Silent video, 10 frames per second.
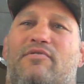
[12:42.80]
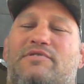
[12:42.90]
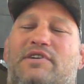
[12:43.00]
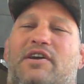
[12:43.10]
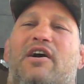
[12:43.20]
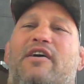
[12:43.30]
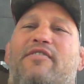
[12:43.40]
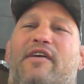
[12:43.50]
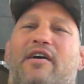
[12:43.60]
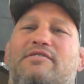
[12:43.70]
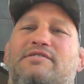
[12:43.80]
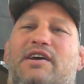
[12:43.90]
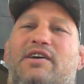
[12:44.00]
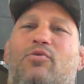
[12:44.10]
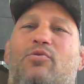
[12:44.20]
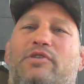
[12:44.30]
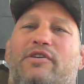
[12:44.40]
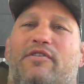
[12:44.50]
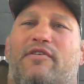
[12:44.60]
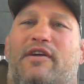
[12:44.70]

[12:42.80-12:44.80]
was a guy on the outside holding